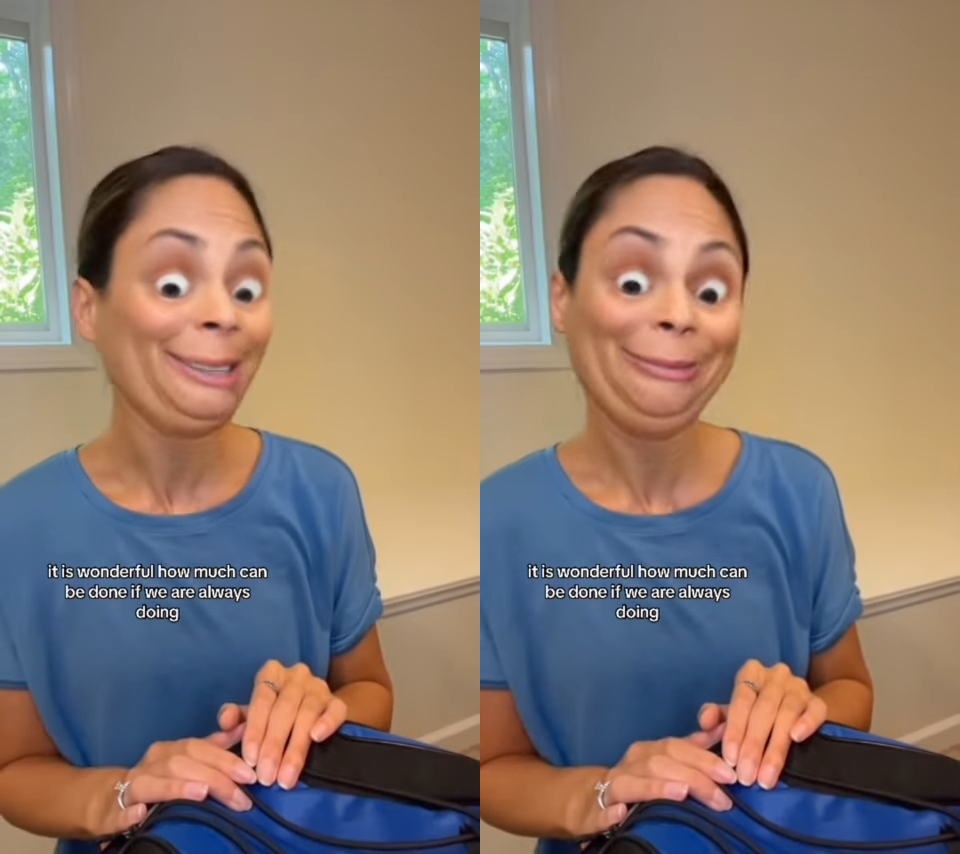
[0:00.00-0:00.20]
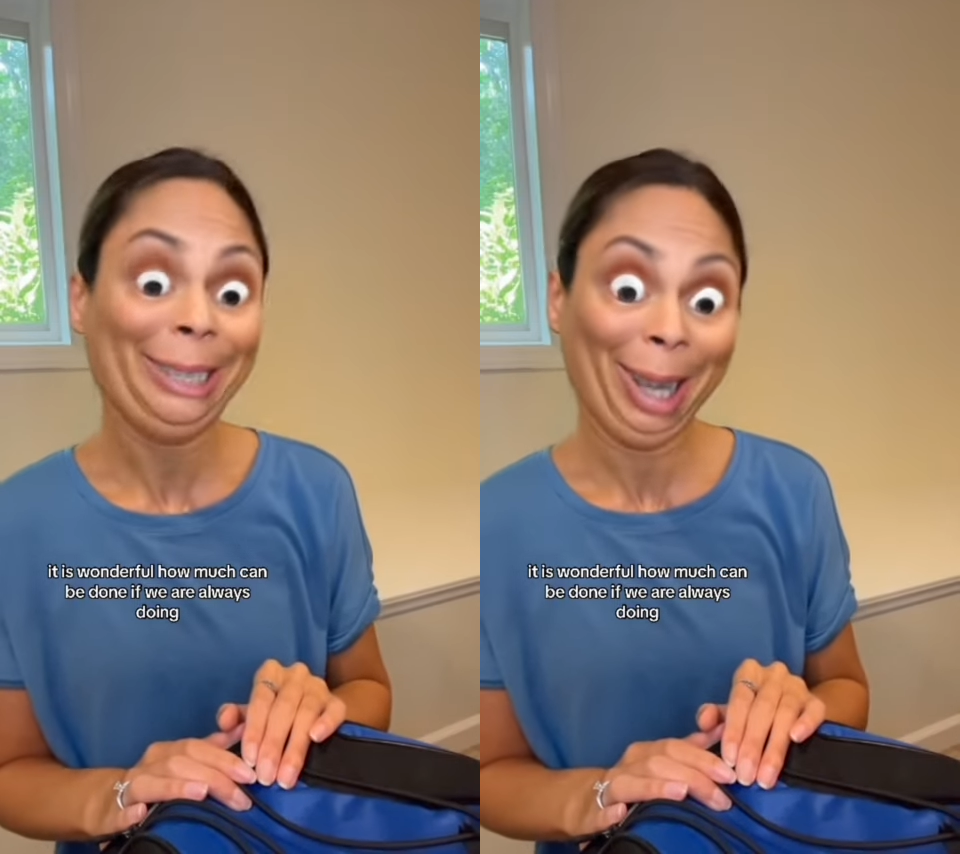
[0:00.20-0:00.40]

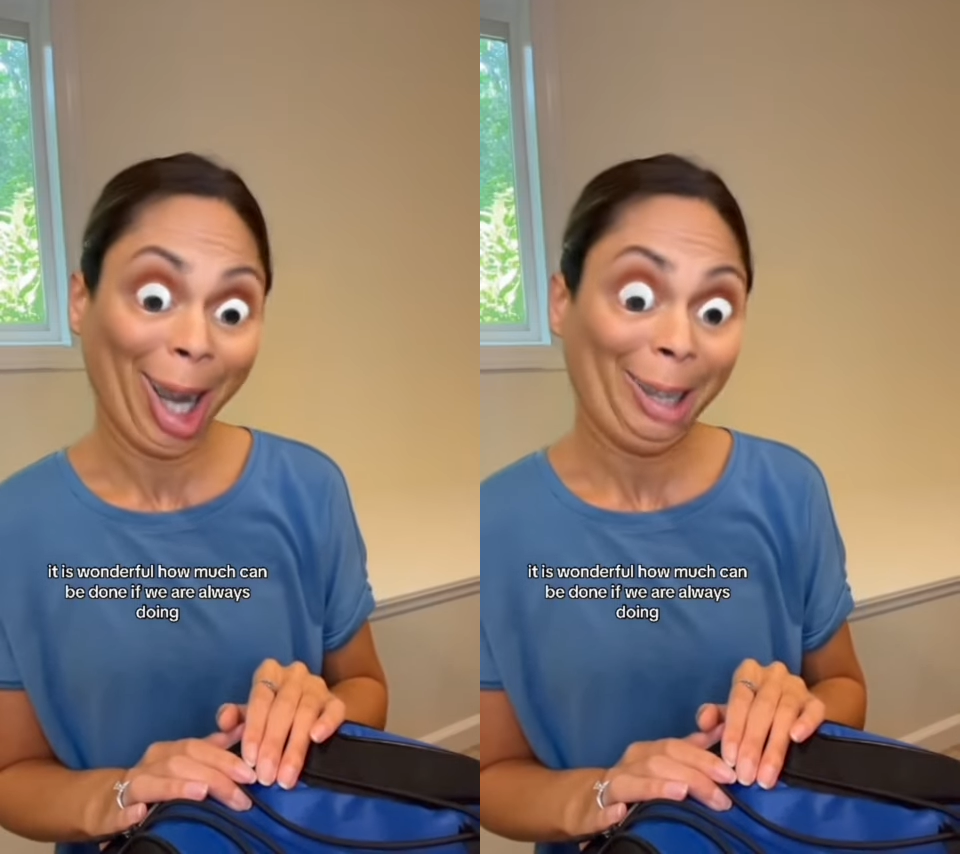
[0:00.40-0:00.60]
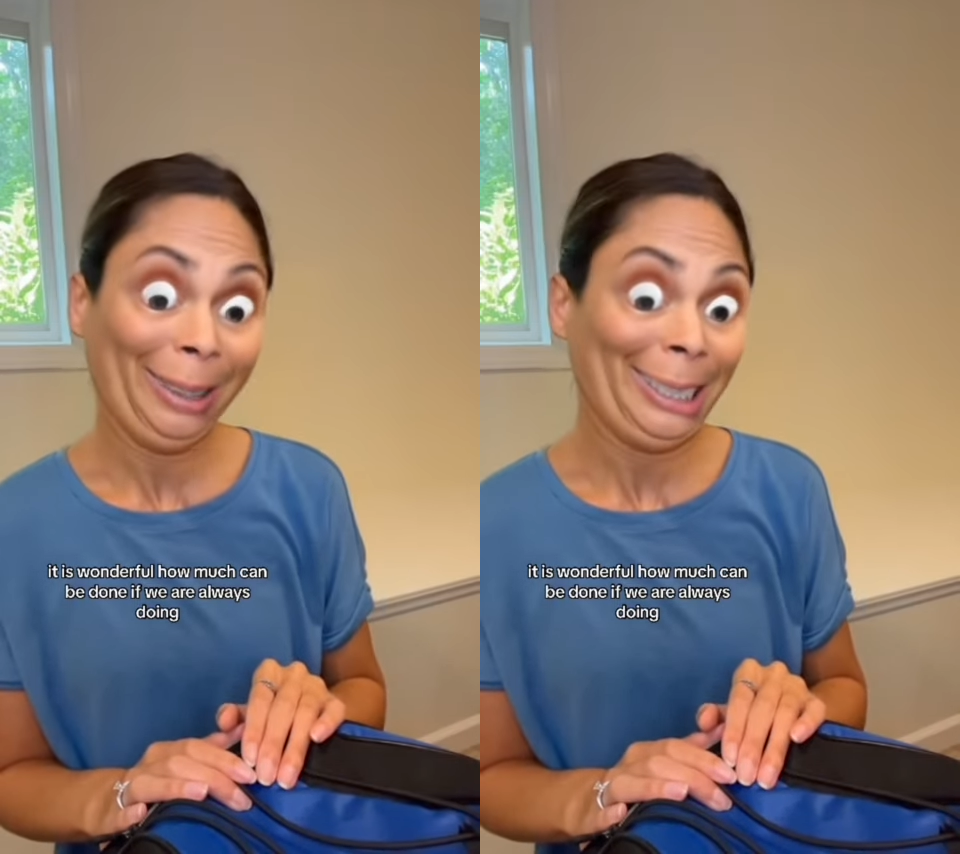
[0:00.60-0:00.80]
if we are
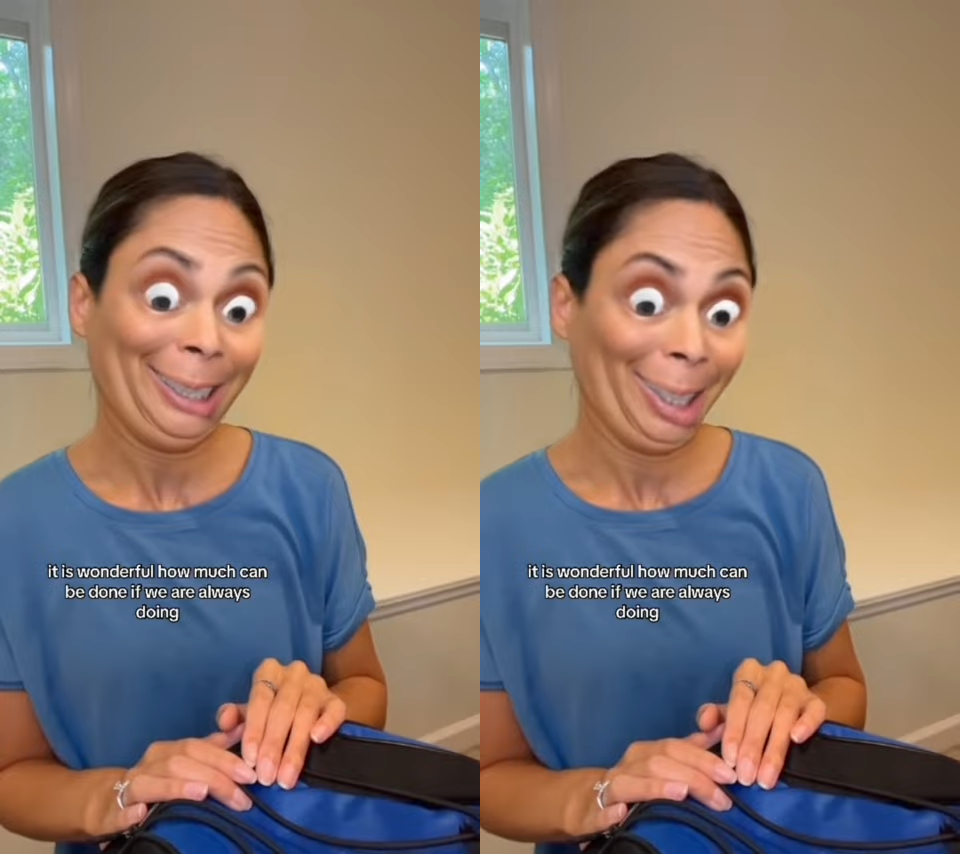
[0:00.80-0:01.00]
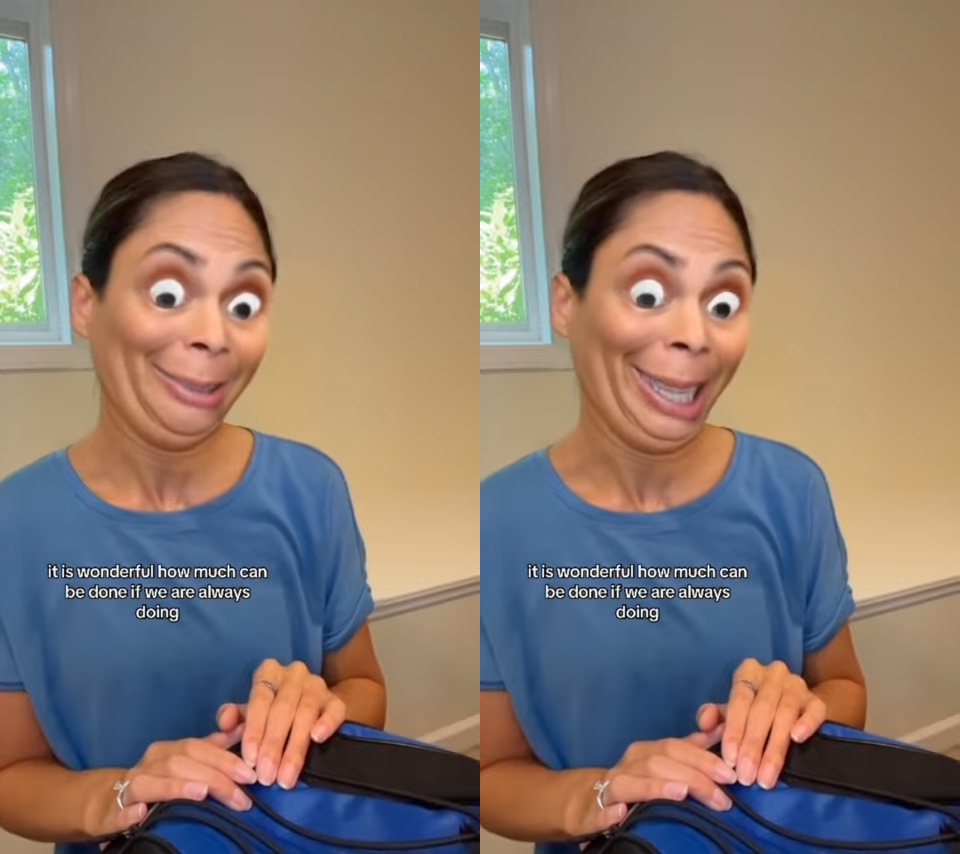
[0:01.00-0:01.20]
always
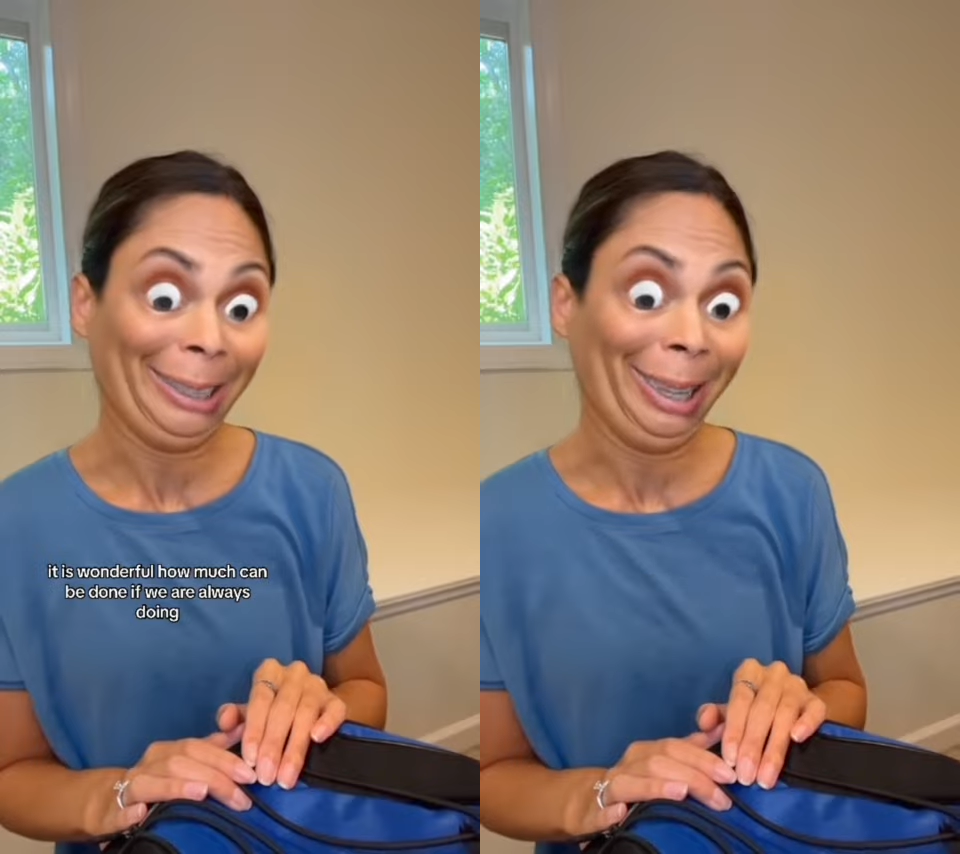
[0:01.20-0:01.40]
doing.